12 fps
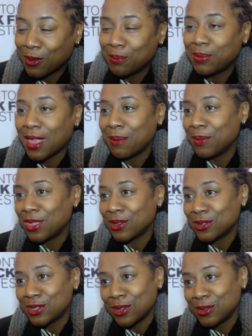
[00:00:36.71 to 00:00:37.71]
When Black
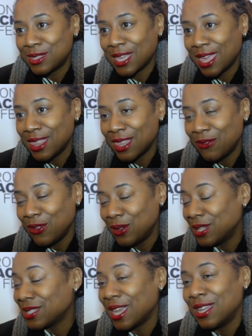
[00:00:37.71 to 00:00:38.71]
Mothers Don't Say I Love You,
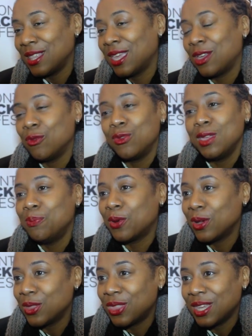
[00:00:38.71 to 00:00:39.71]
and it's kind of like a
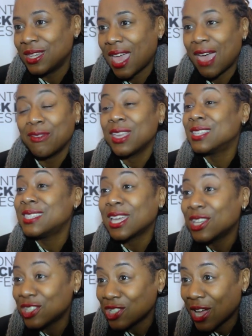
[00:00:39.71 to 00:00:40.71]
rebirth and having a
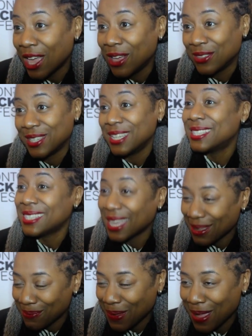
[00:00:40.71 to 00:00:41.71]
second child and a
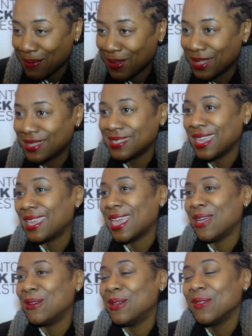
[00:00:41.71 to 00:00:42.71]
second baby to take
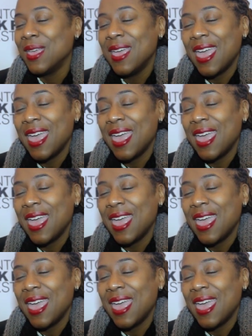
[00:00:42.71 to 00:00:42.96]
care of.